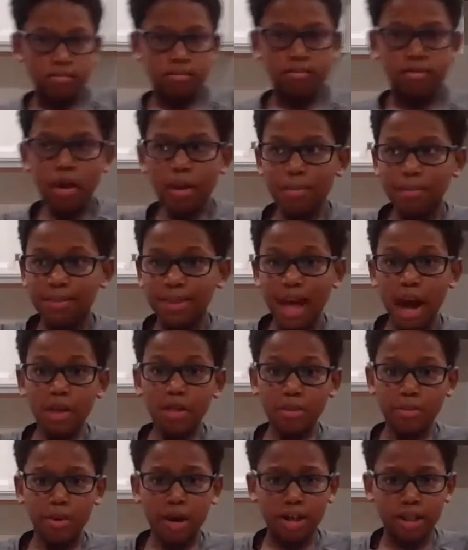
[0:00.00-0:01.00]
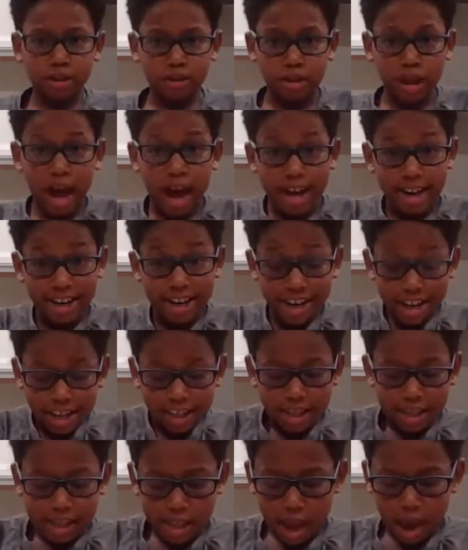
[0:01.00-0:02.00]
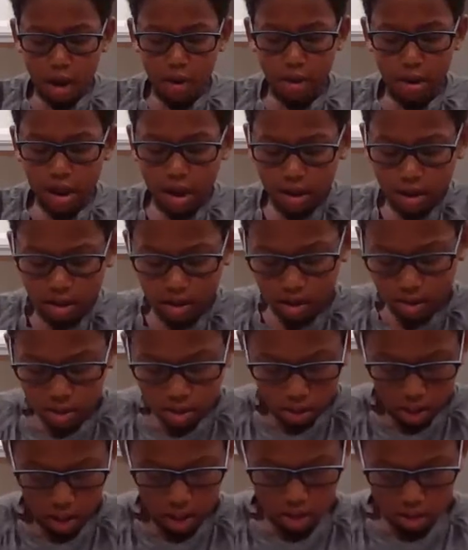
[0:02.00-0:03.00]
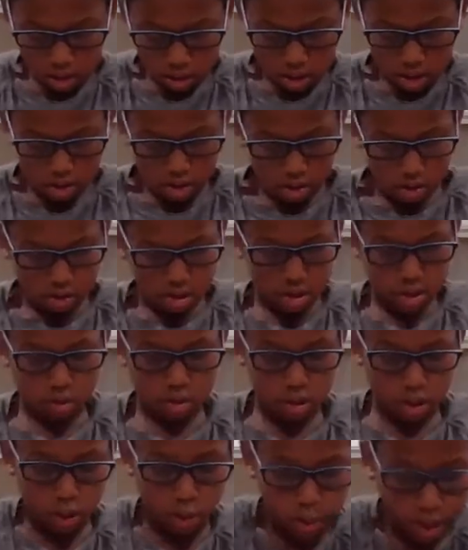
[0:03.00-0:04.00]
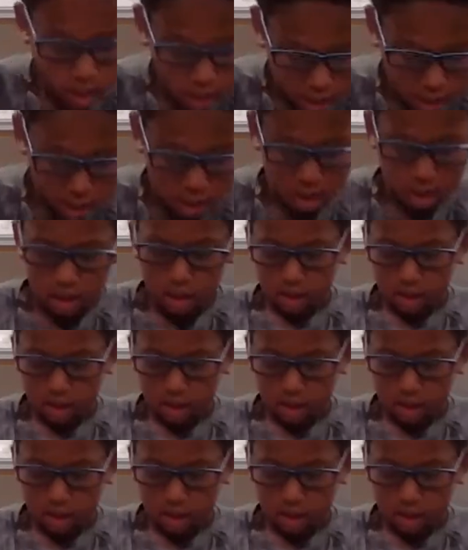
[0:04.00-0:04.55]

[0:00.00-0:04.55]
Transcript: Well, now the pressure's on. Now I'll just do this really quickly.